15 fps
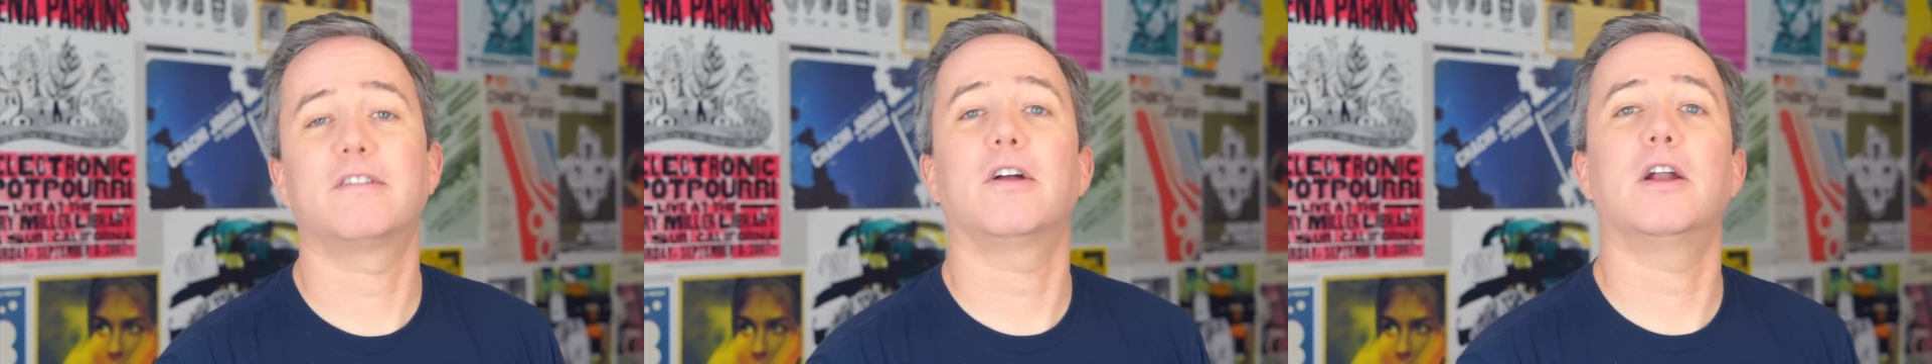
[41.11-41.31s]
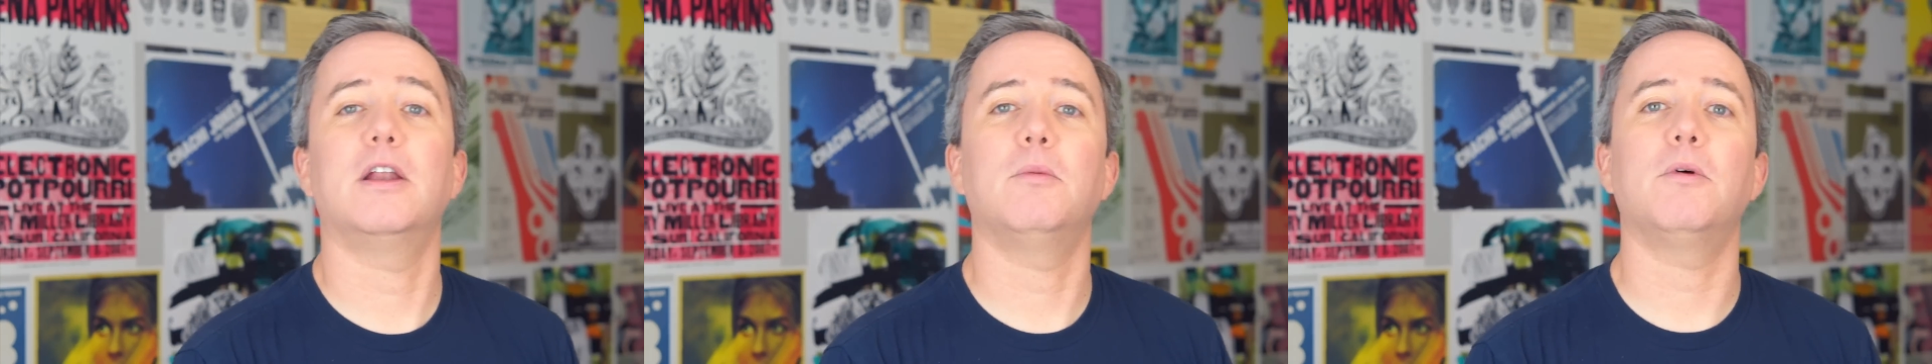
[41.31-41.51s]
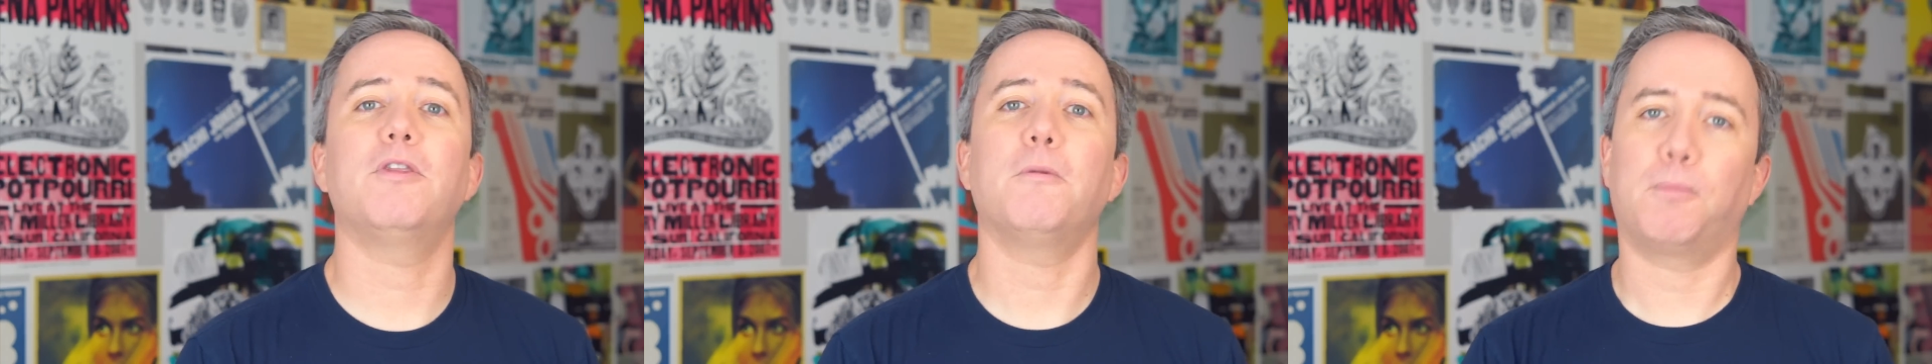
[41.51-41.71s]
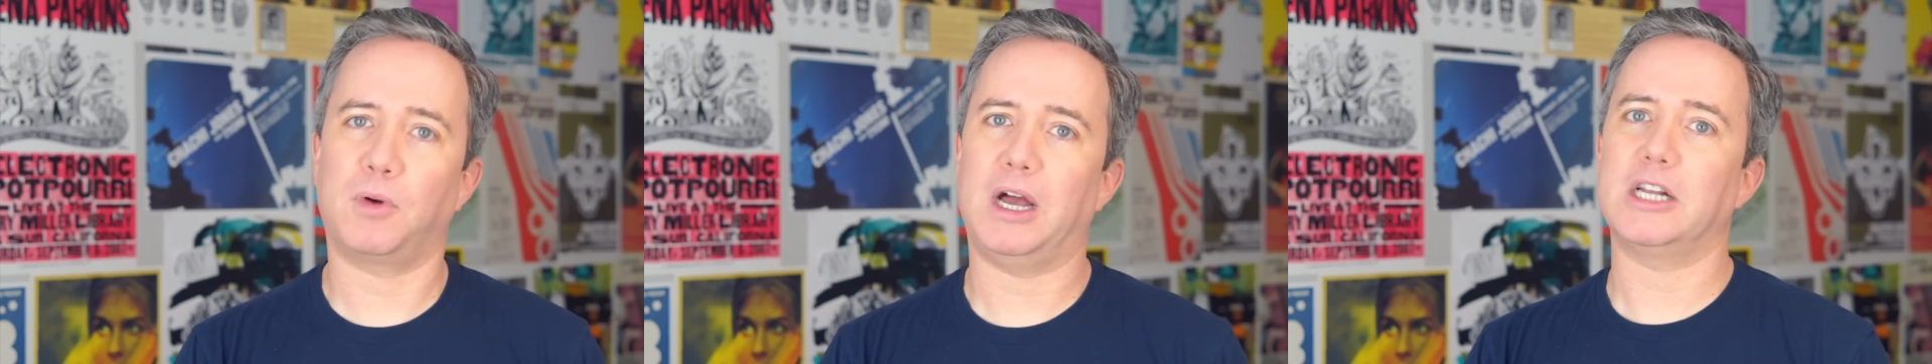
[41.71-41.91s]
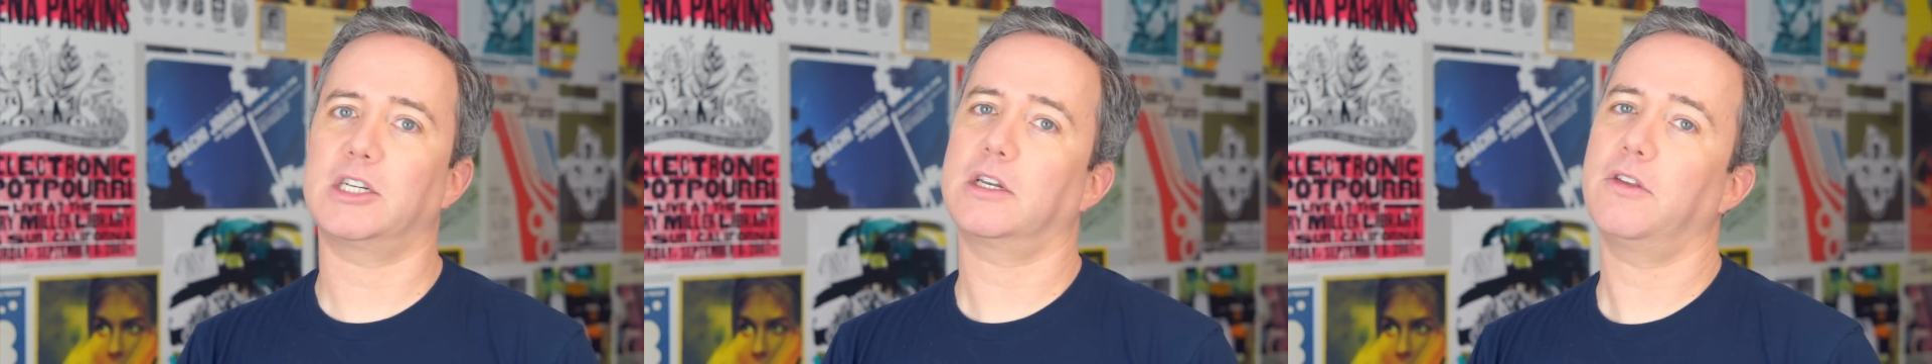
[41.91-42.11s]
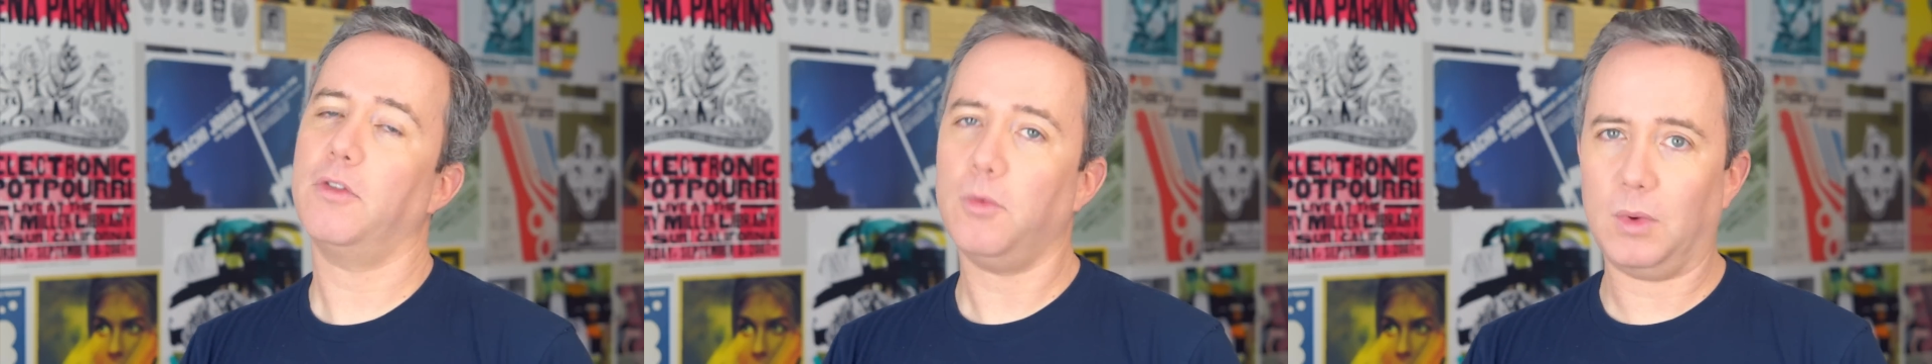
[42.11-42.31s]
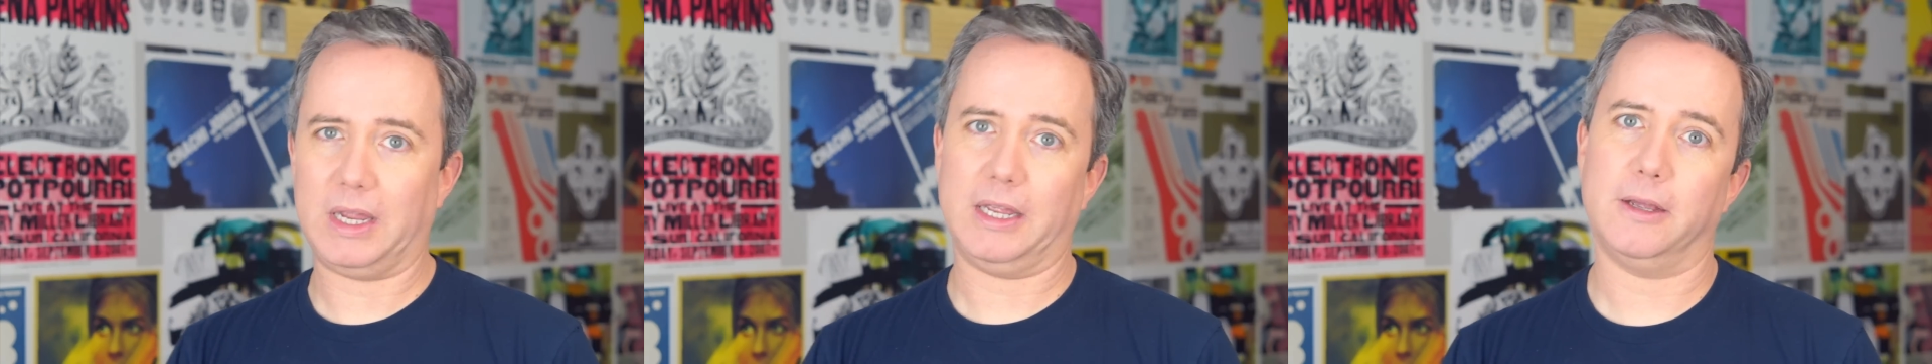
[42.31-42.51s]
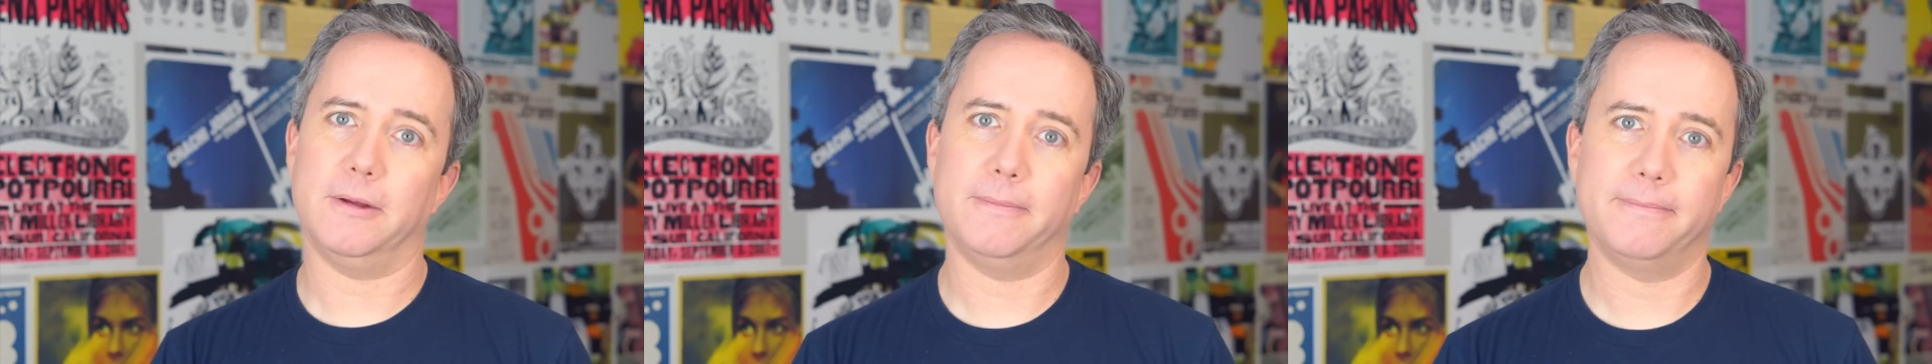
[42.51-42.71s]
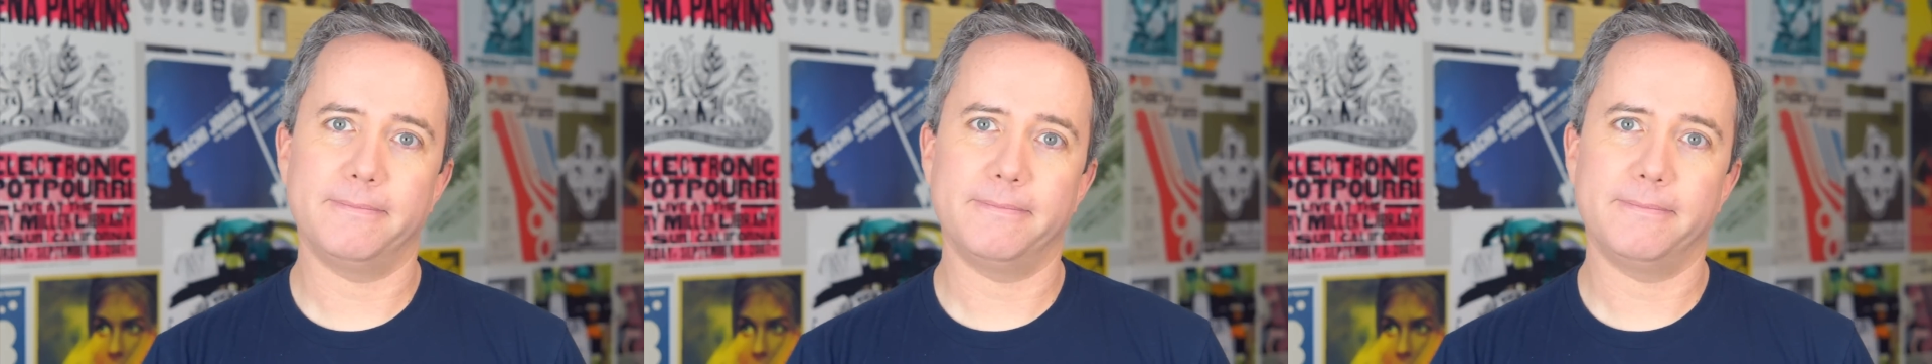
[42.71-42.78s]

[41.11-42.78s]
starting with the project of the week.